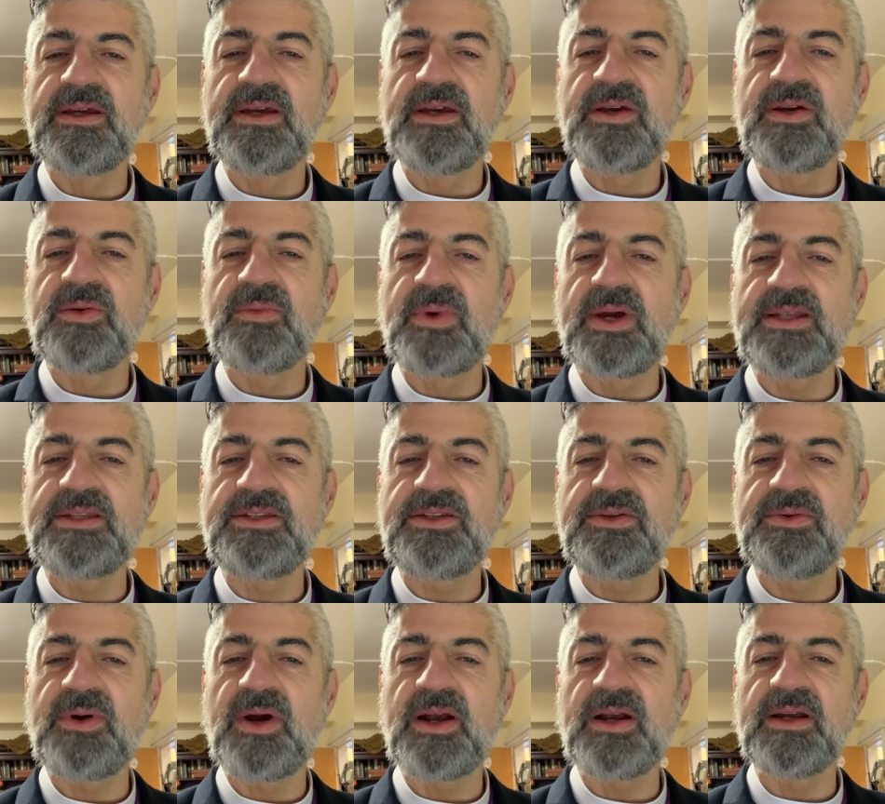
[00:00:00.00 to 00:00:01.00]
when
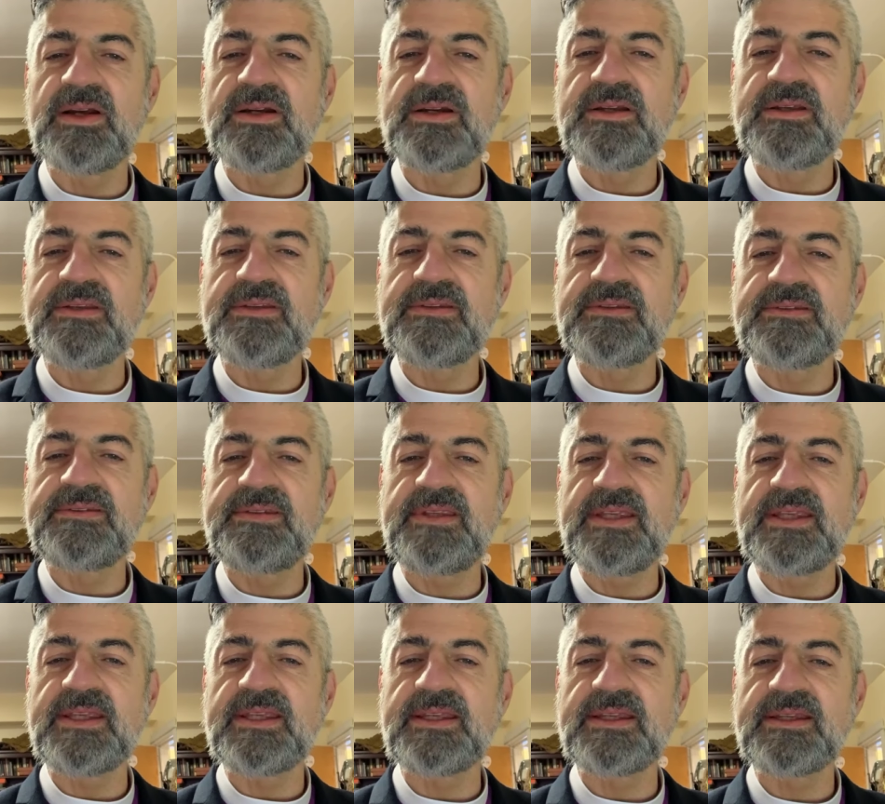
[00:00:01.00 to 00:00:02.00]
you are
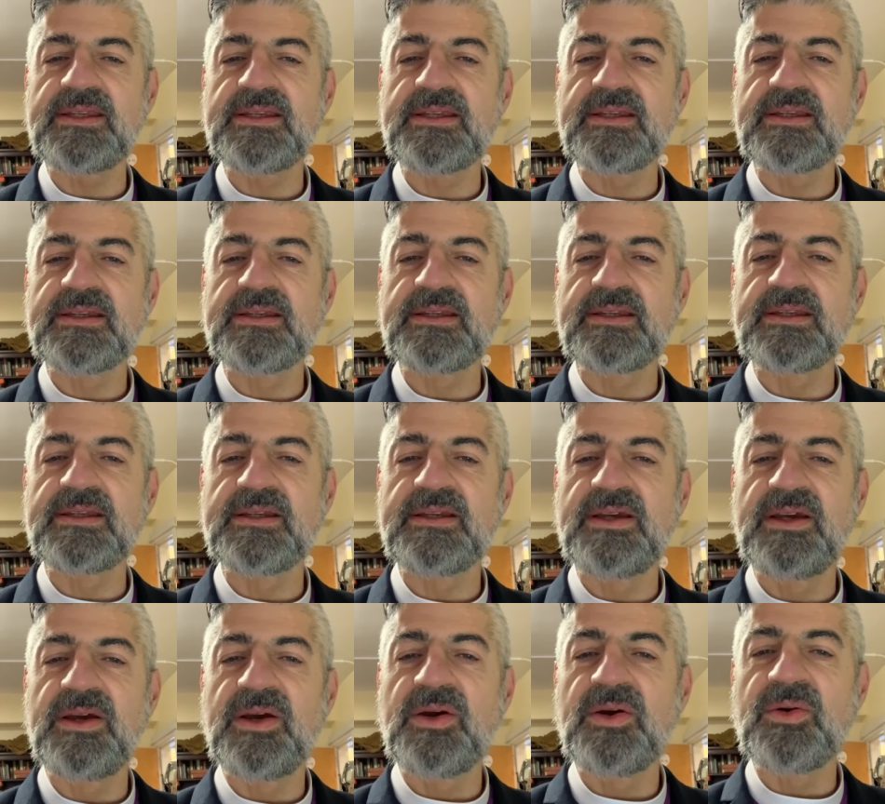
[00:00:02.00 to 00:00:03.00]
seeing,
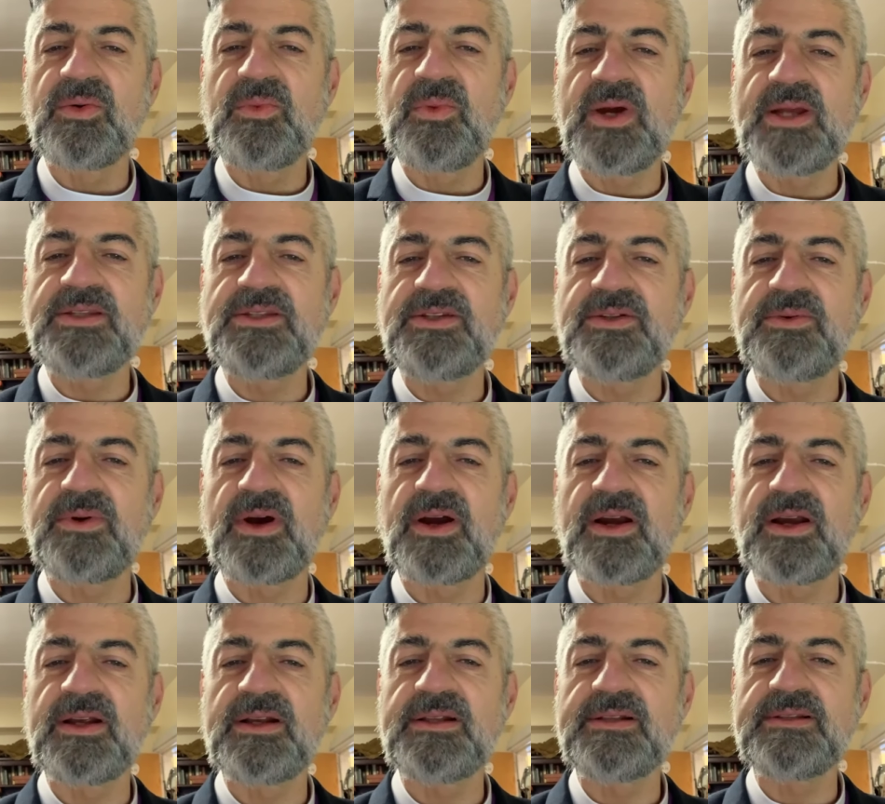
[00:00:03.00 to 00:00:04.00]
when you
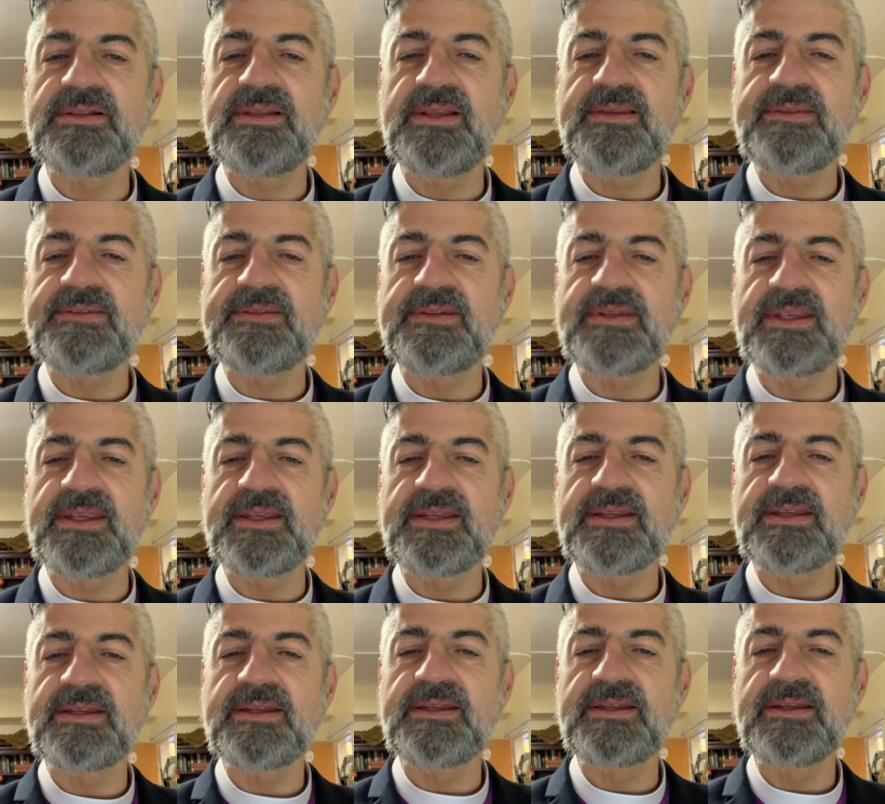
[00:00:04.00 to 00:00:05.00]
are listening,
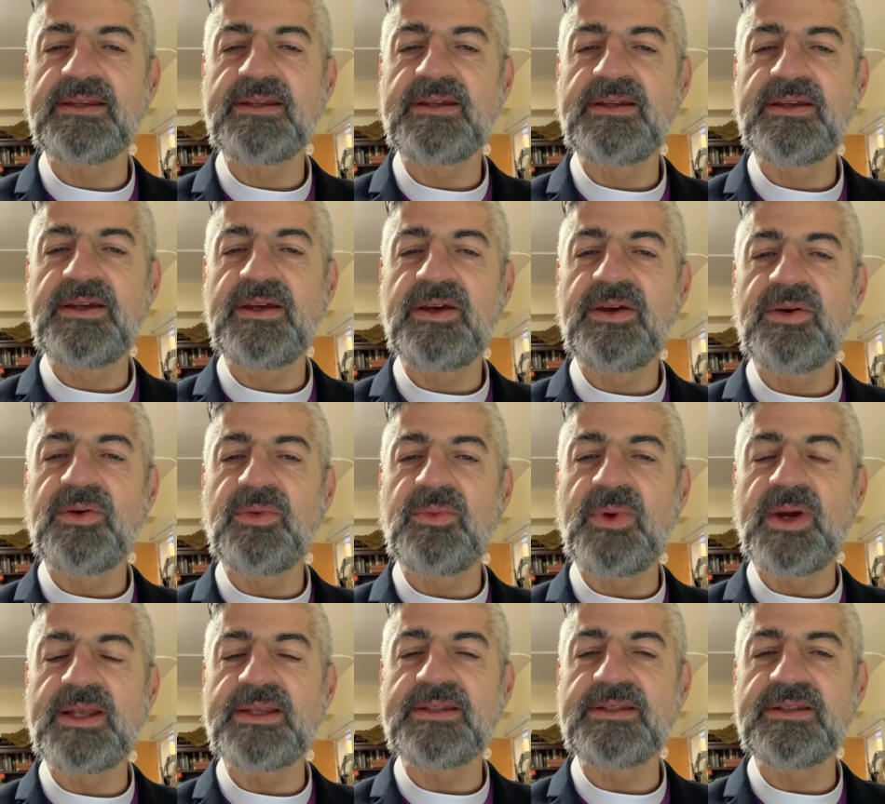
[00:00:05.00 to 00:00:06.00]

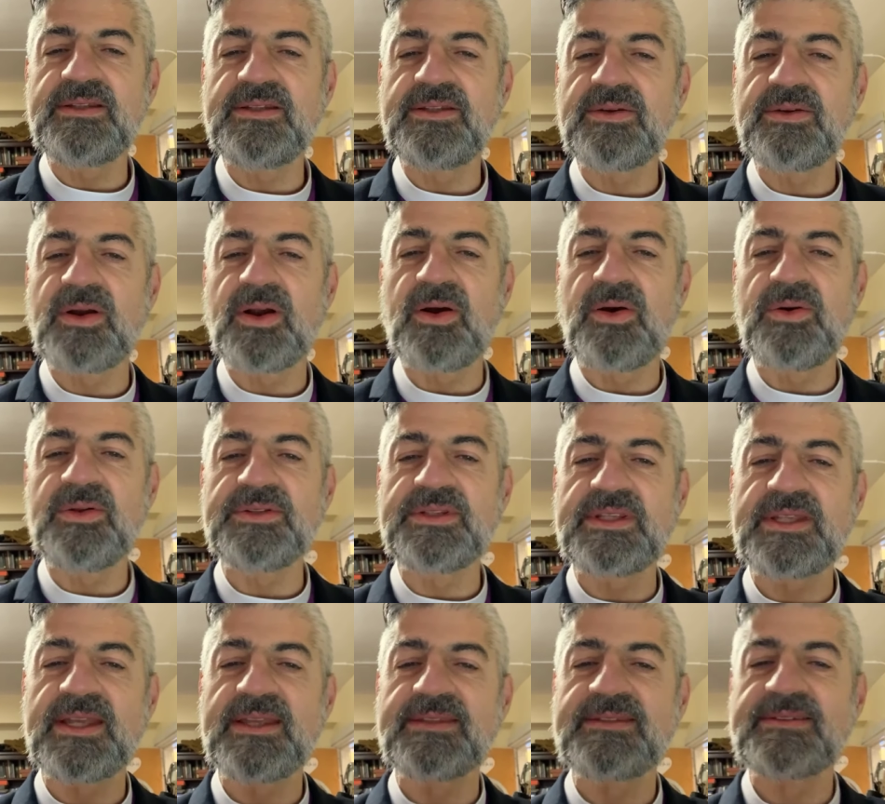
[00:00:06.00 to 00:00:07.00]
when you are holding
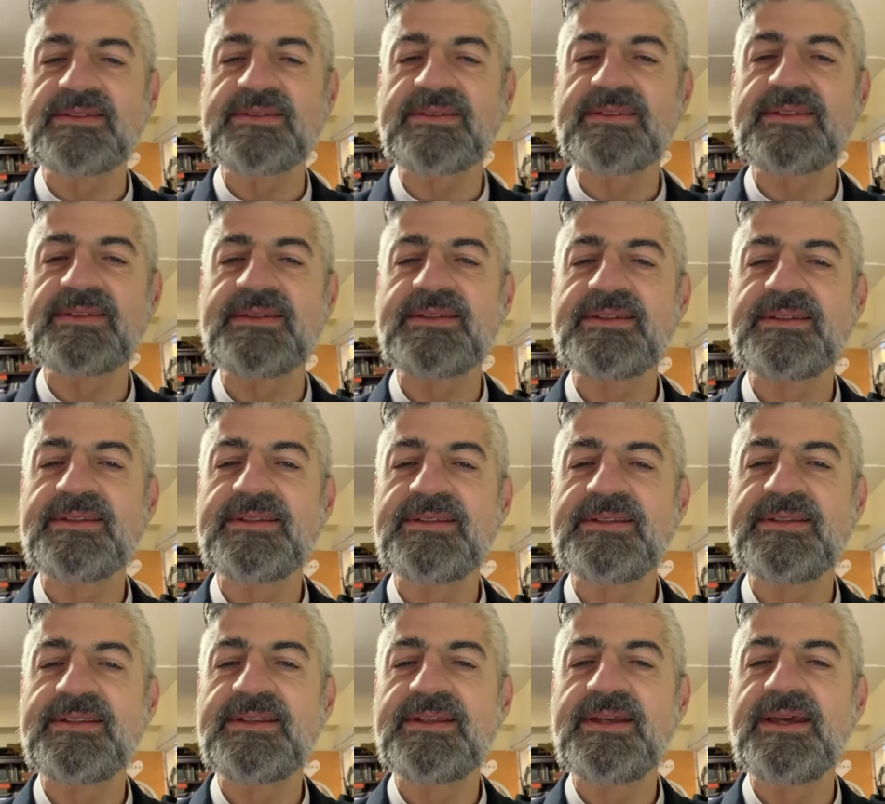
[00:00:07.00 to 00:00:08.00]
us.
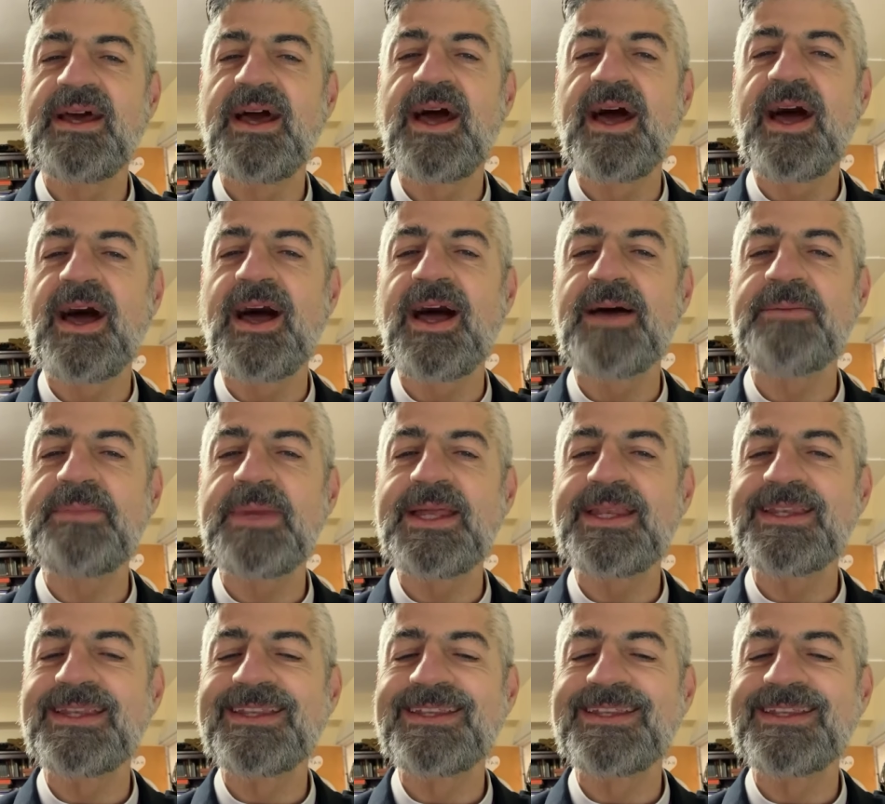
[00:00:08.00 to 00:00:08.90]
Amen.